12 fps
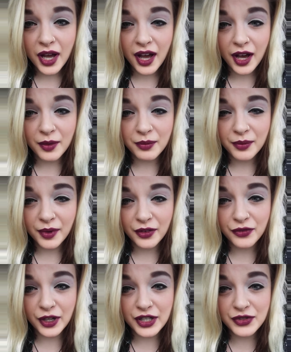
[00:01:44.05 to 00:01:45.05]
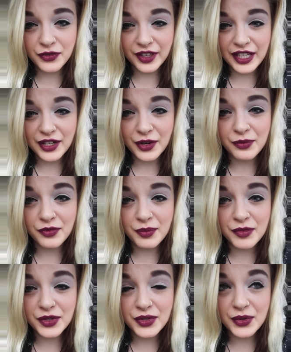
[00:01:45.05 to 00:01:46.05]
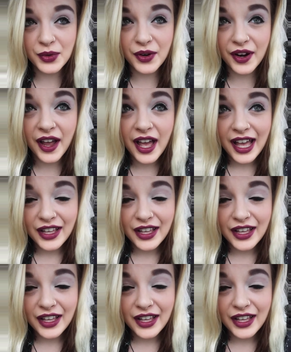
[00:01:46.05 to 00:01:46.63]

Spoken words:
a fresh flea comb from the store,